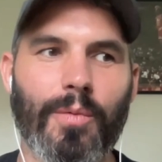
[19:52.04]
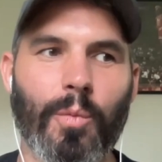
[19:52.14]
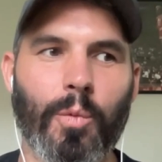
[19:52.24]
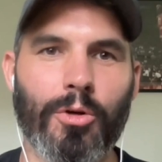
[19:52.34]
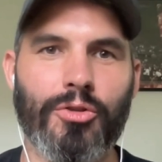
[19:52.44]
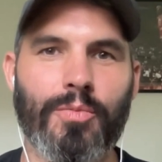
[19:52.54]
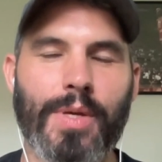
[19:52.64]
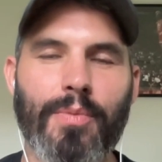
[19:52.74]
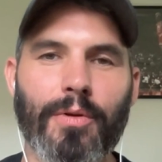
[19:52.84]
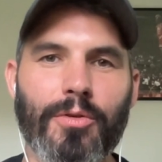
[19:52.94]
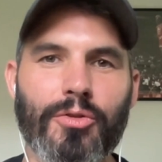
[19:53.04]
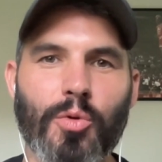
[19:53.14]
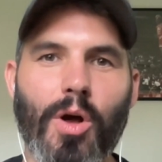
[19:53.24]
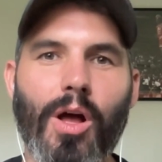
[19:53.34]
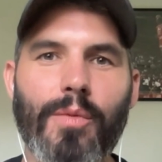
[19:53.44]
where people are
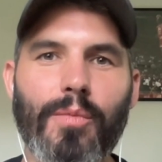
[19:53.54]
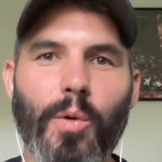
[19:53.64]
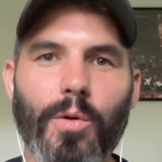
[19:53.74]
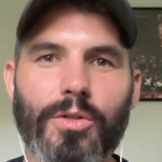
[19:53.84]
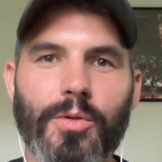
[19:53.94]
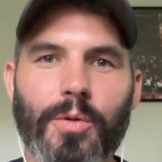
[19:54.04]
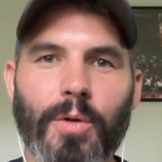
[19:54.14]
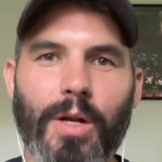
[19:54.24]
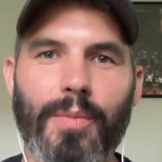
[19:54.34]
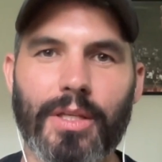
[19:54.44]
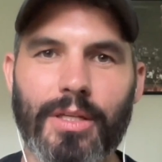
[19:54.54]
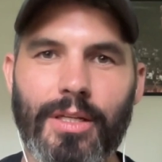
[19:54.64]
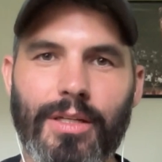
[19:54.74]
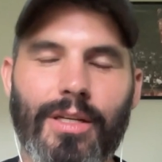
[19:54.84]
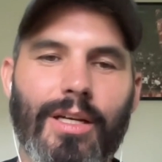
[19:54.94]
drawn more to
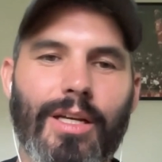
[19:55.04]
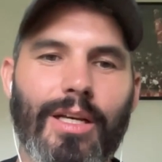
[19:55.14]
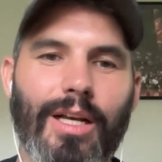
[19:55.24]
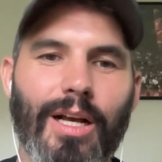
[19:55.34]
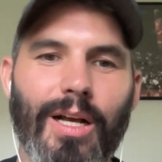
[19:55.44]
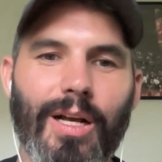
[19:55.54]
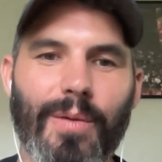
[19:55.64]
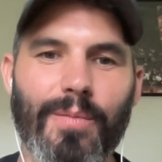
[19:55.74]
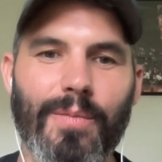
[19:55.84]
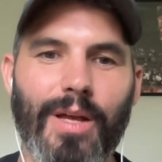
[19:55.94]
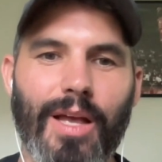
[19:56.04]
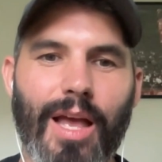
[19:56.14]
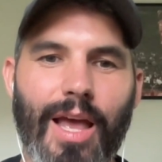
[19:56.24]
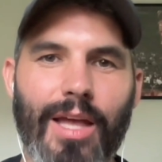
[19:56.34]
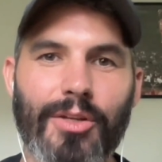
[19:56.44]
credibility, and
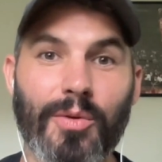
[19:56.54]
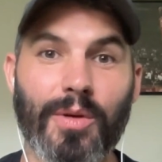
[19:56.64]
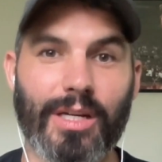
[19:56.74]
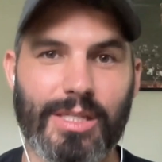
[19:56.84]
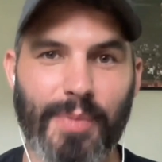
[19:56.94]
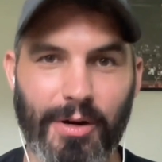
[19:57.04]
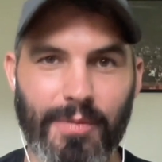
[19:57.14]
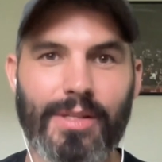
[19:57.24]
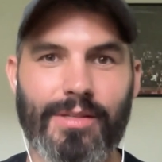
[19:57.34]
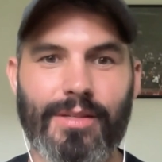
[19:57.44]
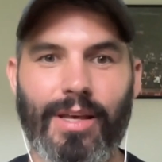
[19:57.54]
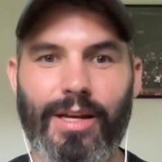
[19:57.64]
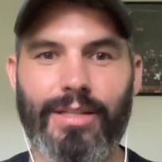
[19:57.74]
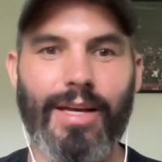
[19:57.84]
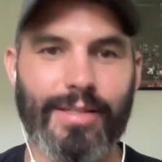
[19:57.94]
doing experiments
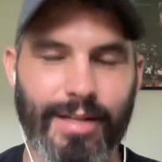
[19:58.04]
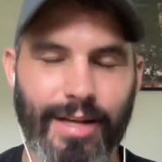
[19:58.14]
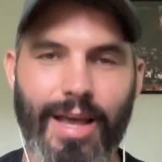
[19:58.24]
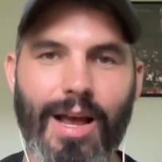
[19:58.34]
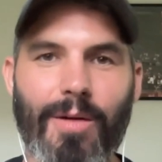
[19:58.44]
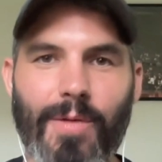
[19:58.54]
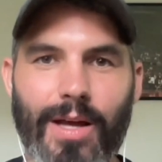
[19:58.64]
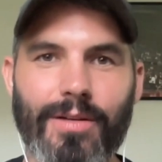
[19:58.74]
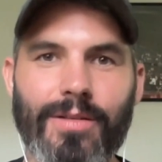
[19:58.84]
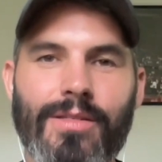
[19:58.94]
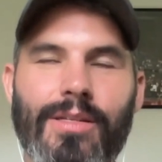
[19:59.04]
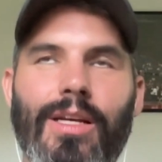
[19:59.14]
like testing AI writers,